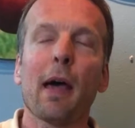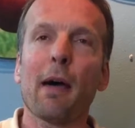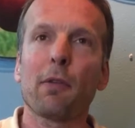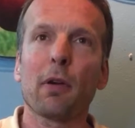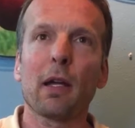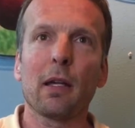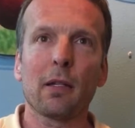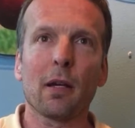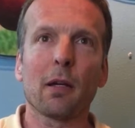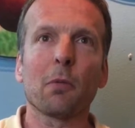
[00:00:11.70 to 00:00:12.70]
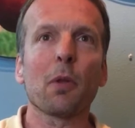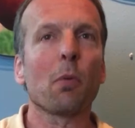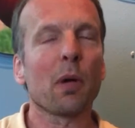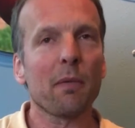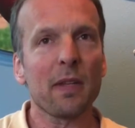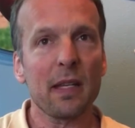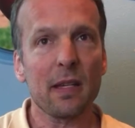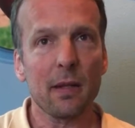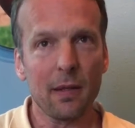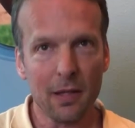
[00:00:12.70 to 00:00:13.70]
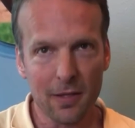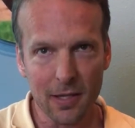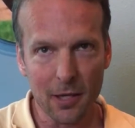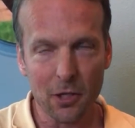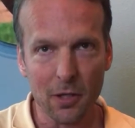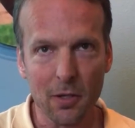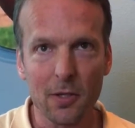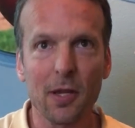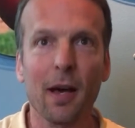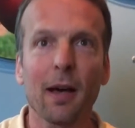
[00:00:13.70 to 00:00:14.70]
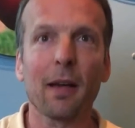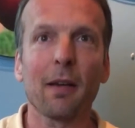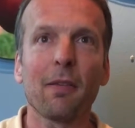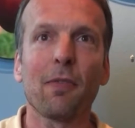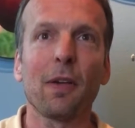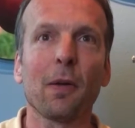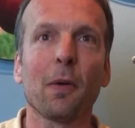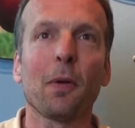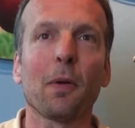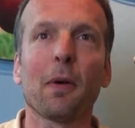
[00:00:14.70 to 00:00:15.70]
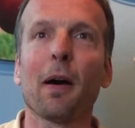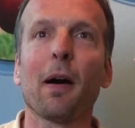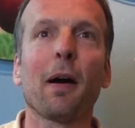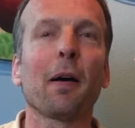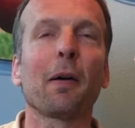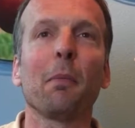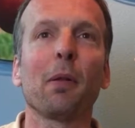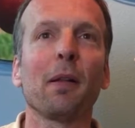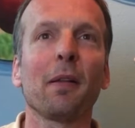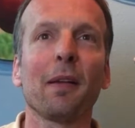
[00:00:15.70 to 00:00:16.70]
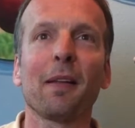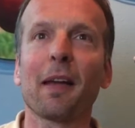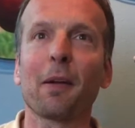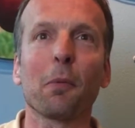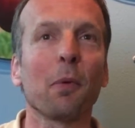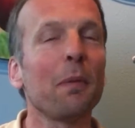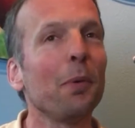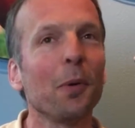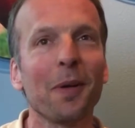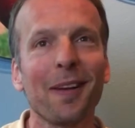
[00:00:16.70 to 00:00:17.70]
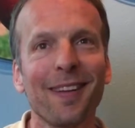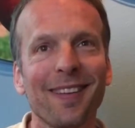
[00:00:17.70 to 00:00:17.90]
after I get done with one of these sessions, I feel completely like rebooted.